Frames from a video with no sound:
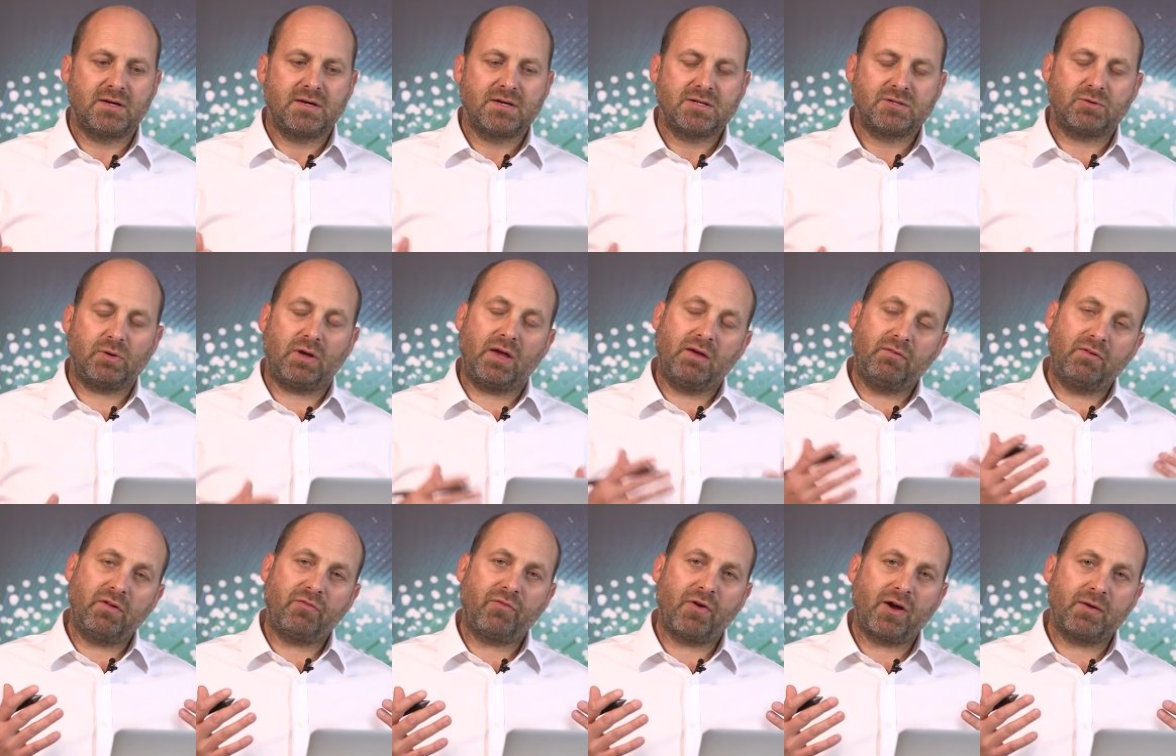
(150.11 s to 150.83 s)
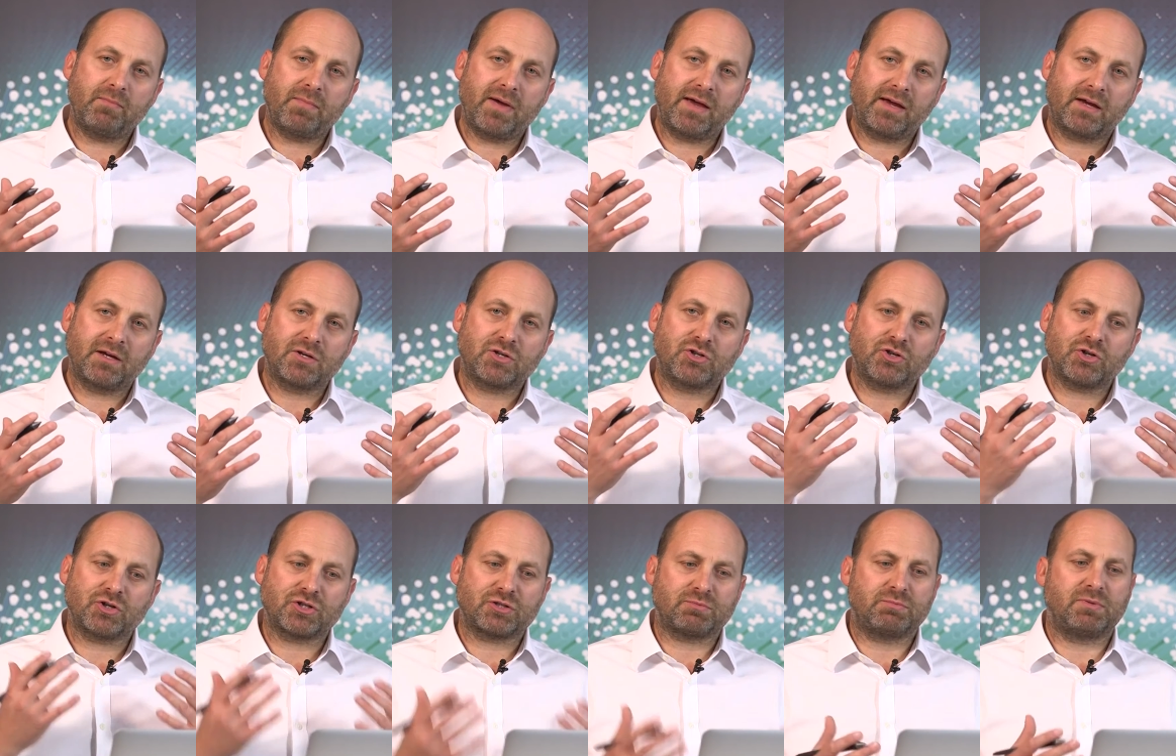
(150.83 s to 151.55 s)
So even if I make
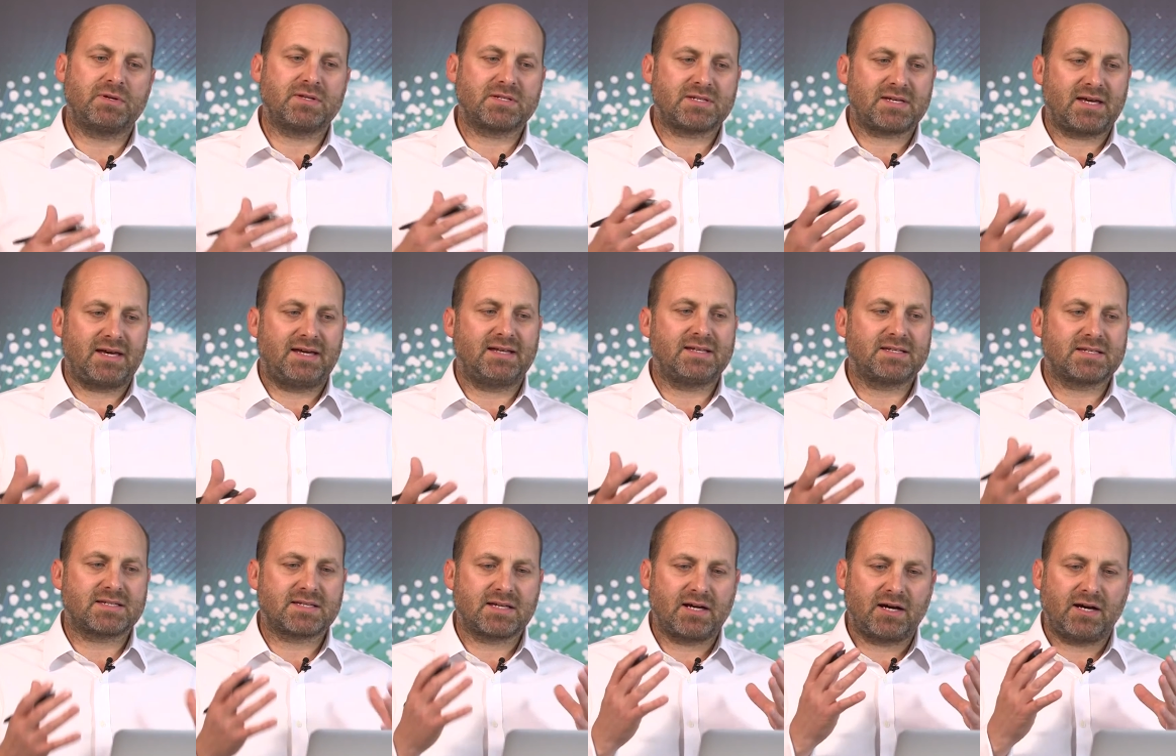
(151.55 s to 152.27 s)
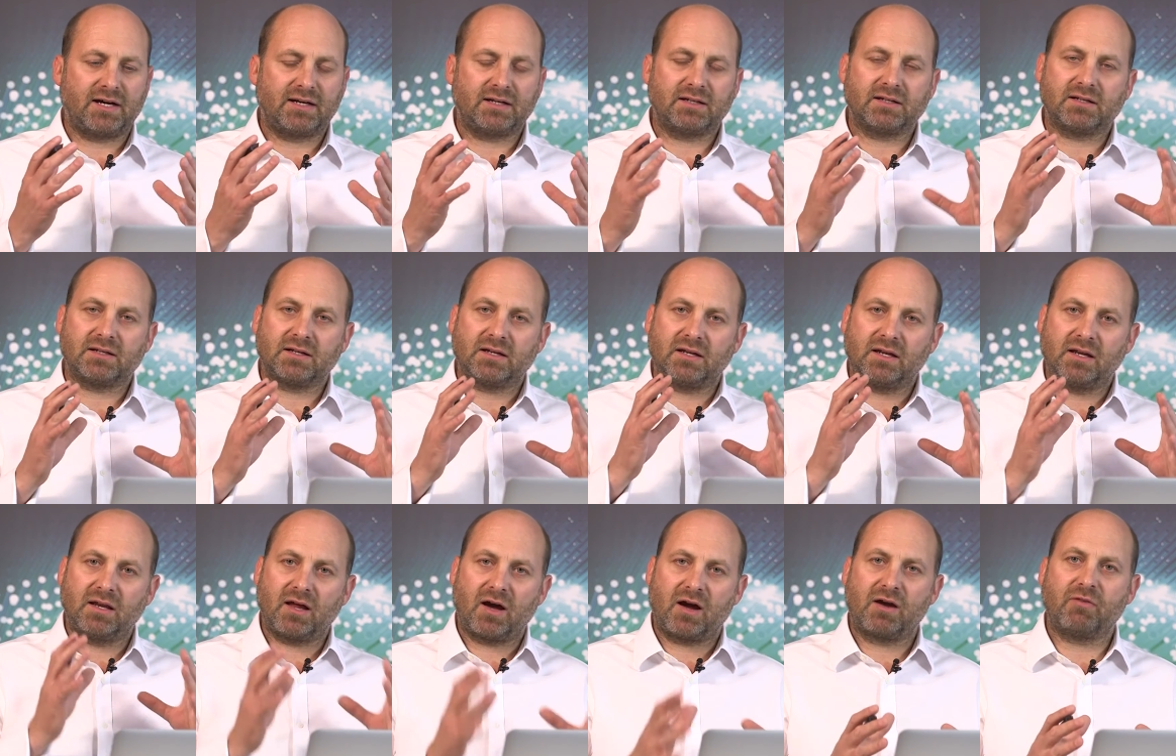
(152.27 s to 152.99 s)
adjustments inside
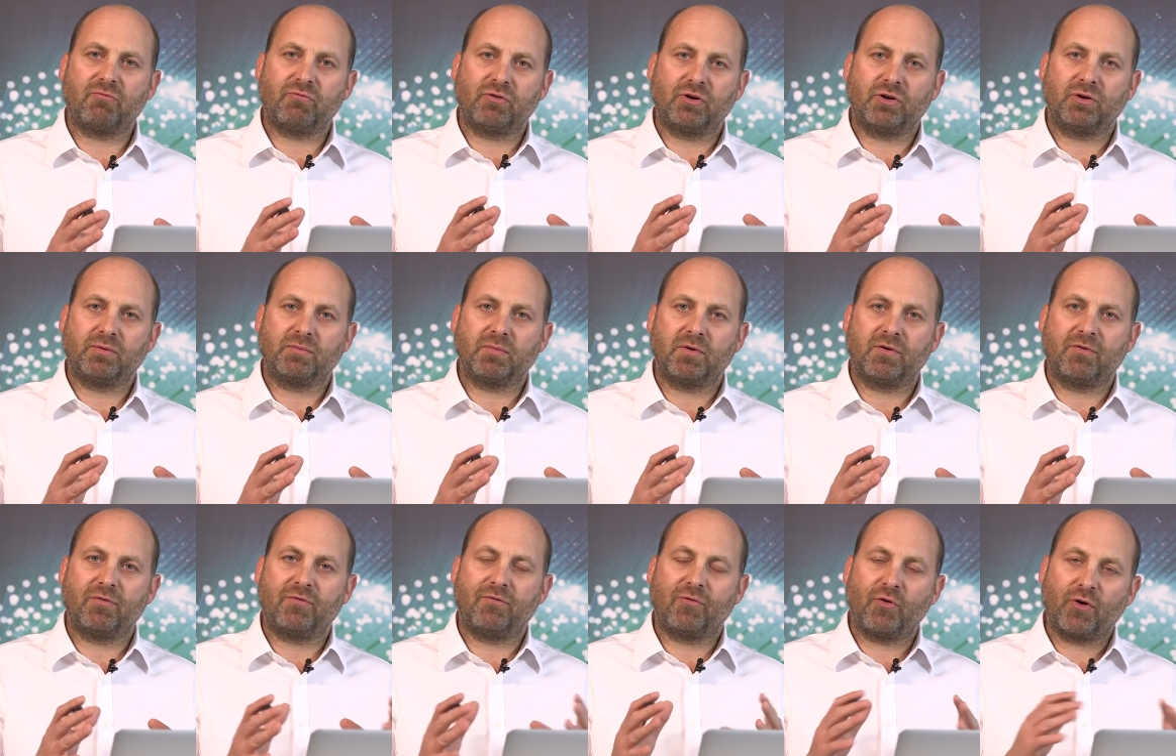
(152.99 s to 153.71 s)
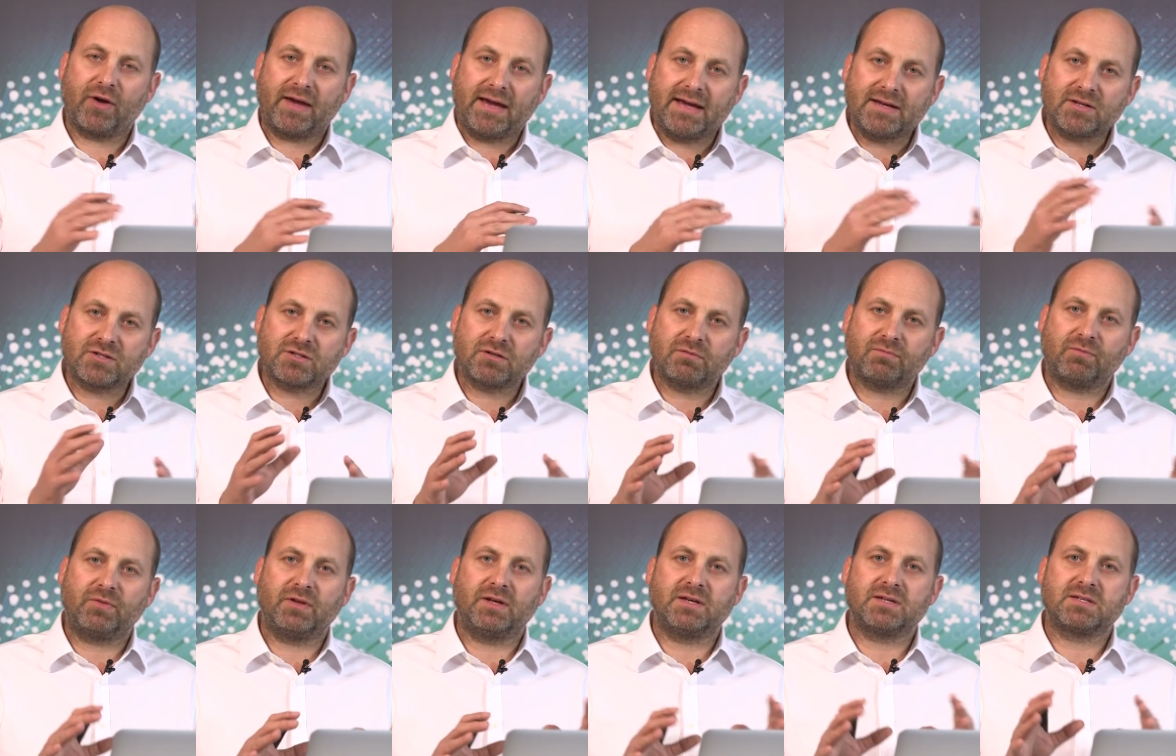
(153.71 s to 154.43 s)
Lightroom for each
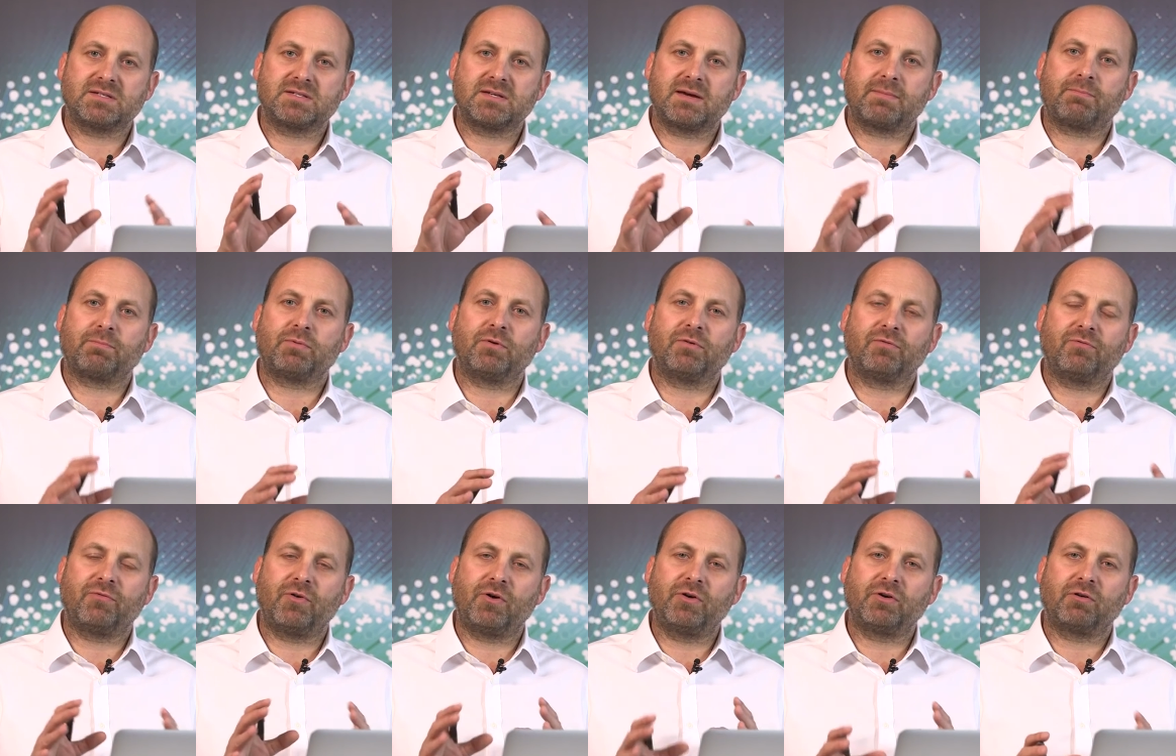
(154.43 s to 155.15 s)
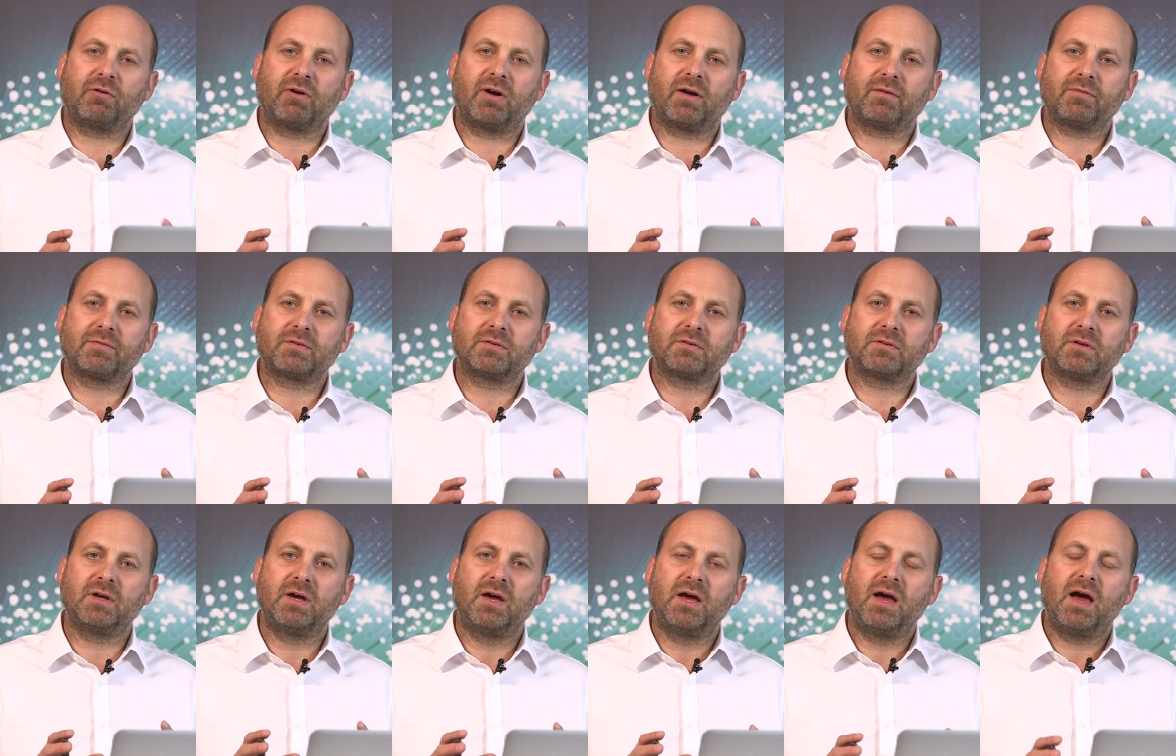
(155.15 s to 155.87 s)
of these separate photographs,